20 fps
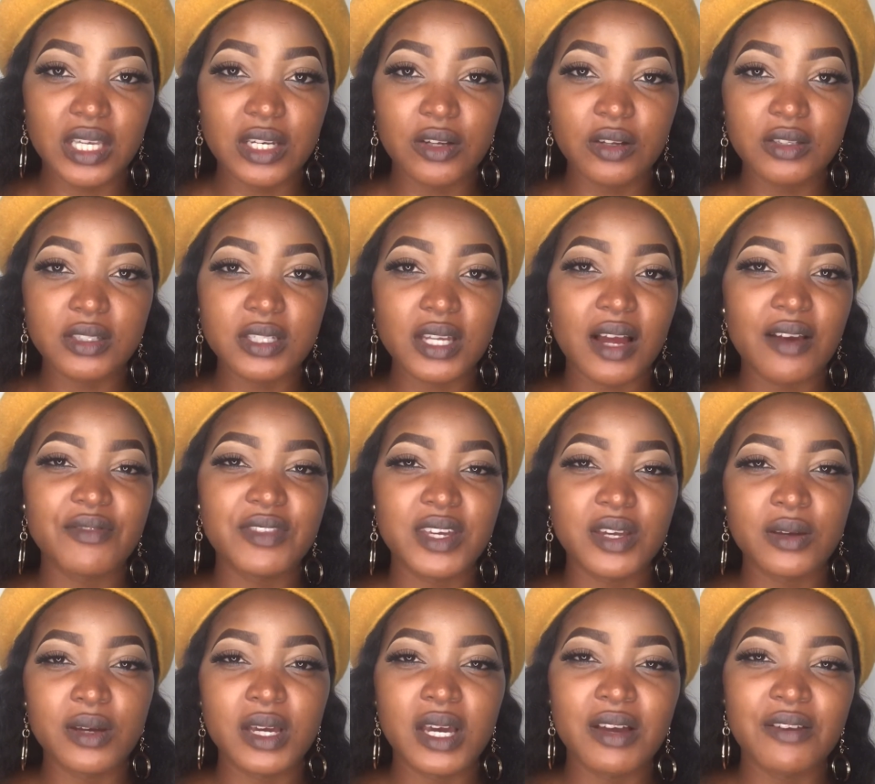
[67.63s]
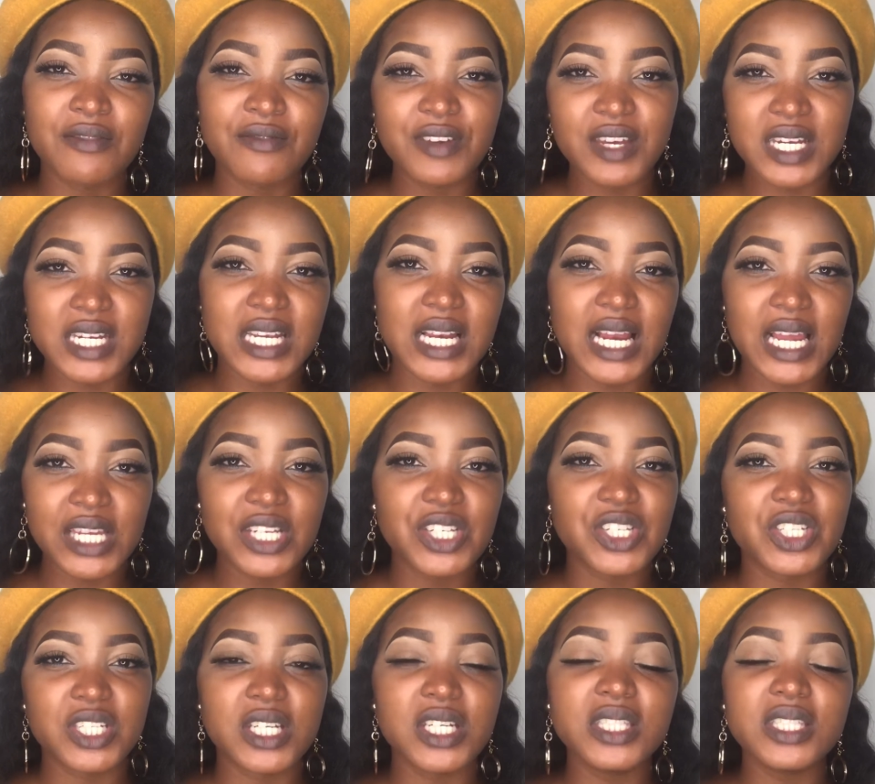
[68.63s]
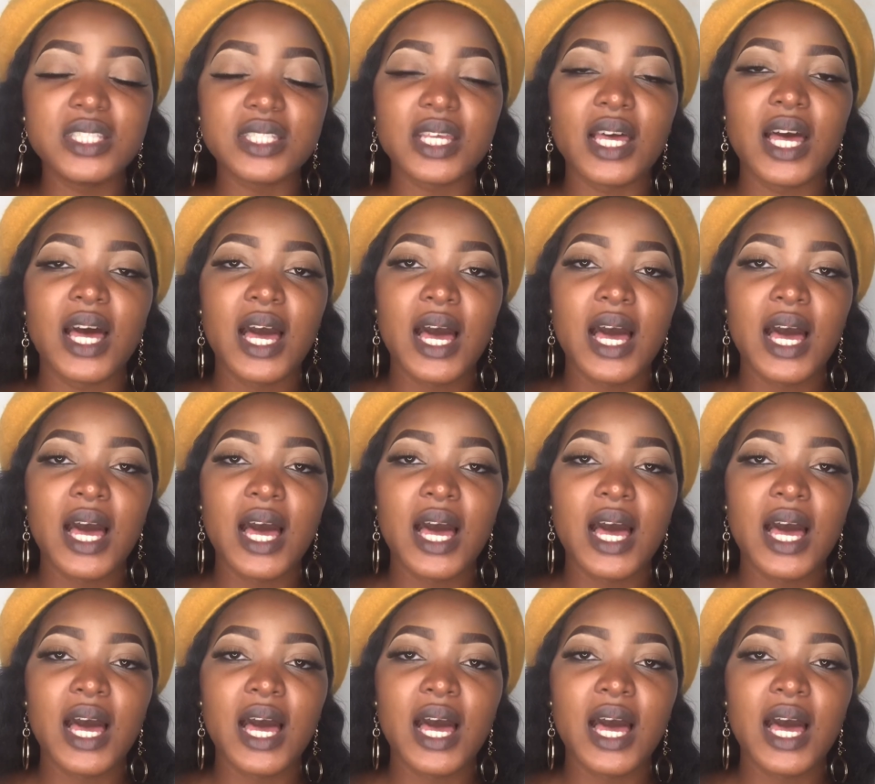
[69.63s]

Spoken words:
I don't have the very light shades.